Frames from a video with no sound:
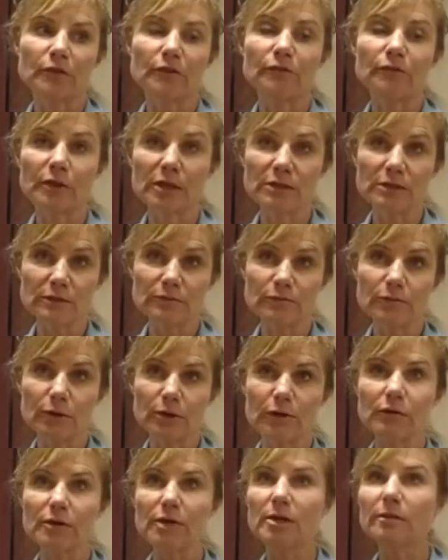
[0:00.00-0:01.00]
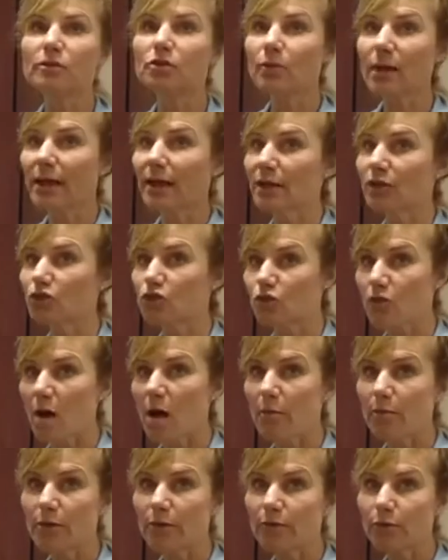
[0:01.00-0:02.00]
fence in front of him so I can
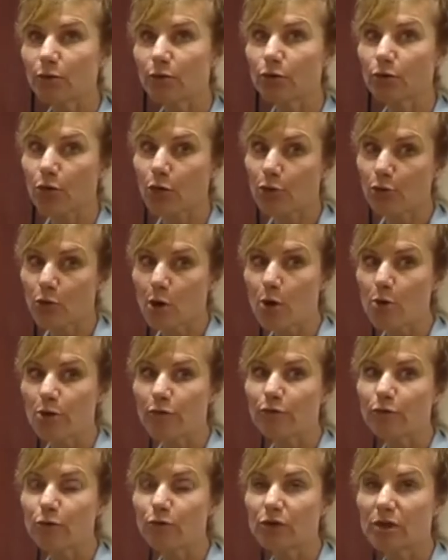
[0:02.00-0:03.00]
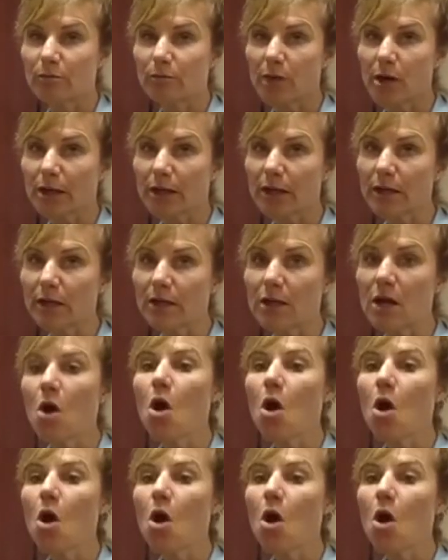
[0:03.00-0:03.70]
drop the food or throw the food in the bucket.